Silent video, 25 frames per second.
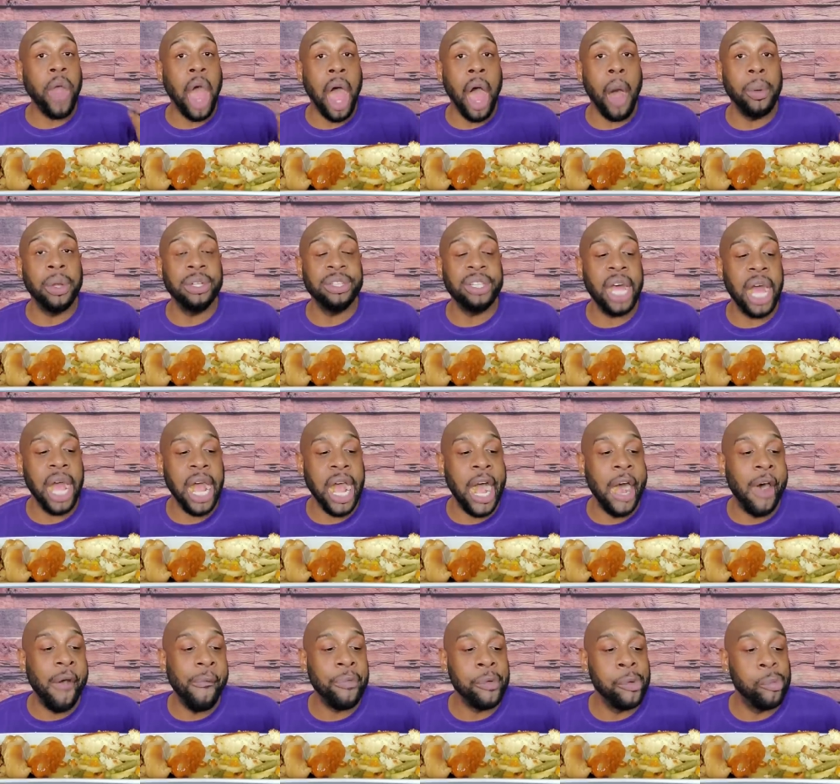always
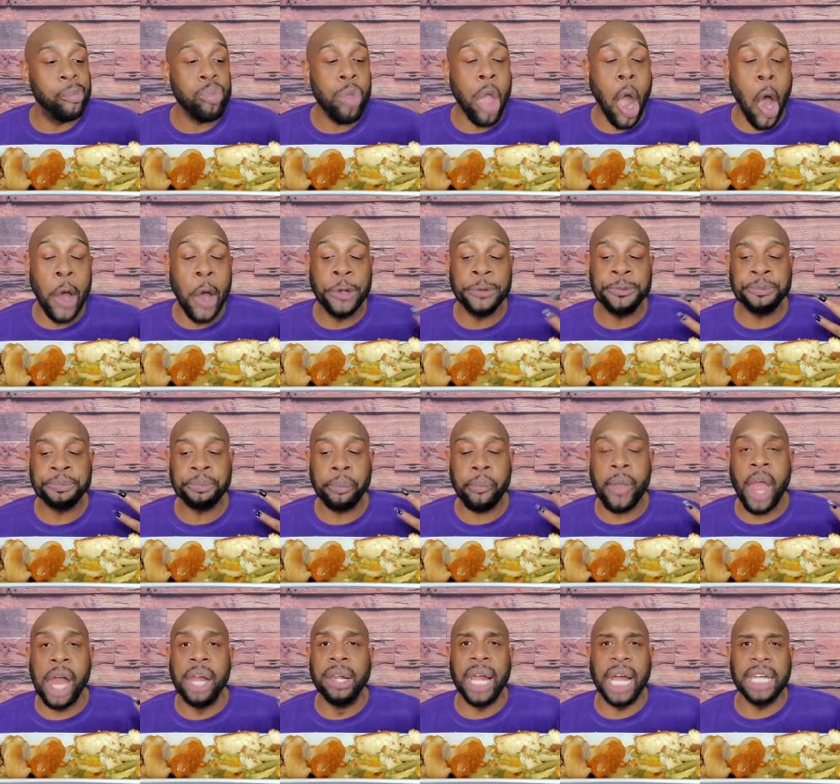had,
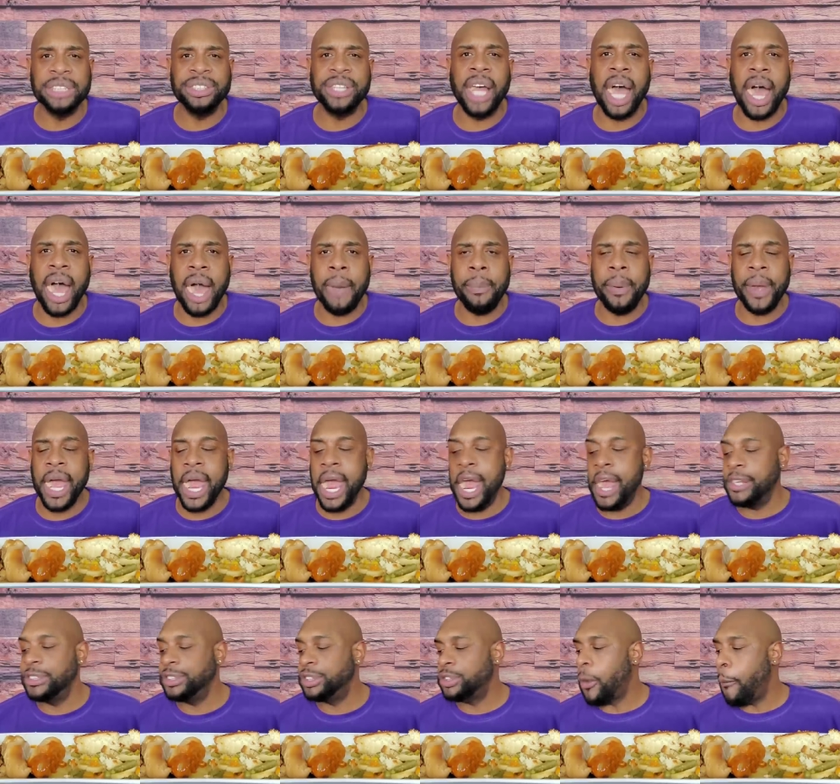like, the
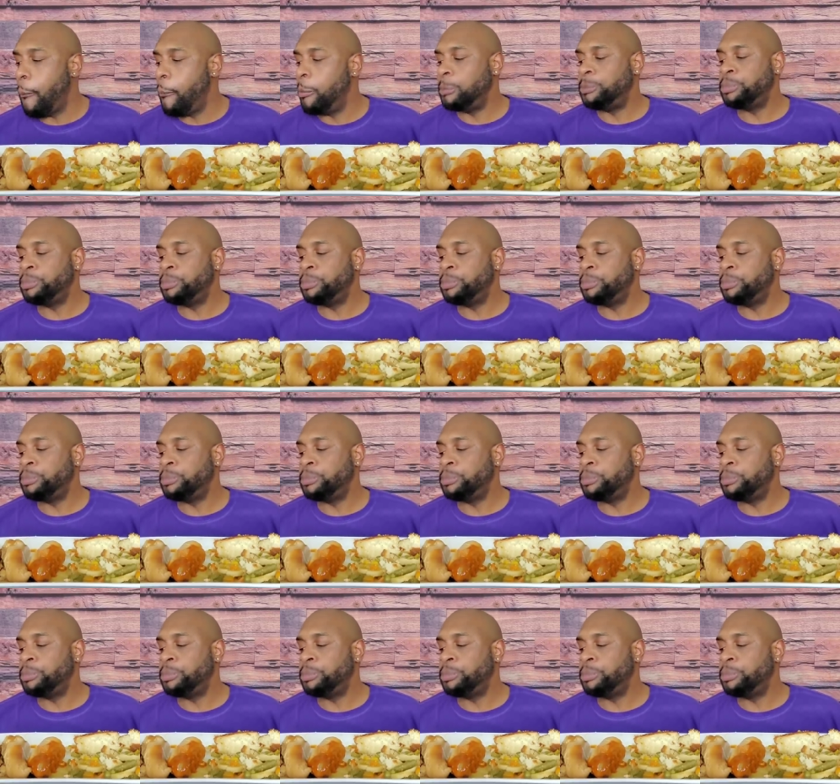iPads.